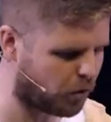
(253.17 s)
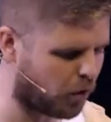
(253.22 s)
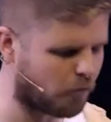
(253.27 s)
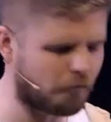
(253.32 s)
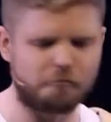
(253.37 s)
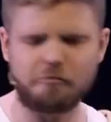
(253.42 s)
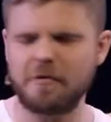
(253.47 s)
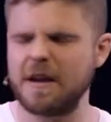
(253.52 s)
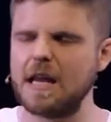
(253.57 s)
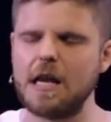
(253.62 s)
got
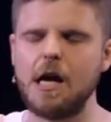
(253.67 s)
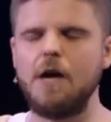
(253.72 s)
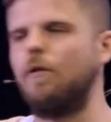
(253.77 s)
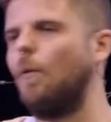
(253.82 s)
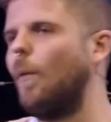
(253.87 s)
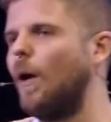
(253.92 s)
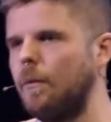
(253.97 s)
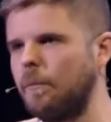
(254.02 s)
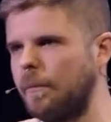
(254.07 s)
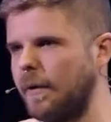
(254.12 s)
really
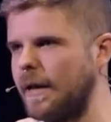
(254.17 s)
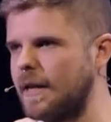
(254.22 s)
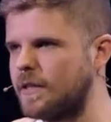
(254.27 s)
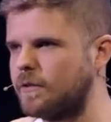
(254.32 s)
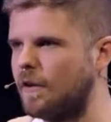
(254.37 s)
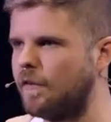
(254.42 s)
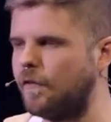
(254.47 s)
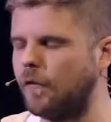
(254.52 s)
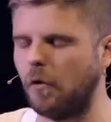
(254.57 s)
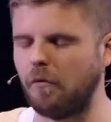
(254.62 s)
overwhelmed by it.
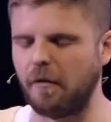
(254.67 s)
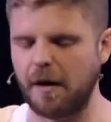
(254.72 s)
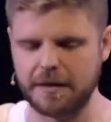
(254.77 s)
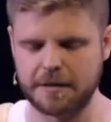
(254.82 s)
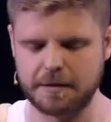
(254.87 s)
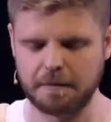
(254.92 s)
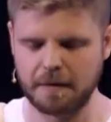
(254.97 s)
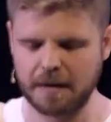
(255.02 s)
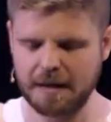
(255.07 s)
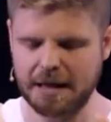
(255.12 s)
So I thought,
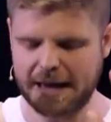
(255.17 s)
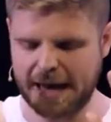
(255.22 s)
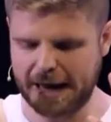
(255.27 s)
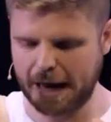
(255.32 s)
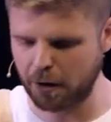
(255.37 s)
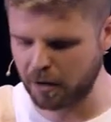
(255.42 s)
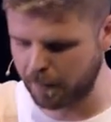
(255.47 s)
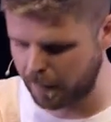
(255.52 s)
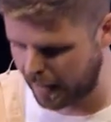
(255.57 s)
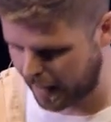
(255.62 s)
right, get
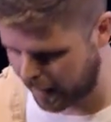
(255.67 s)
out of my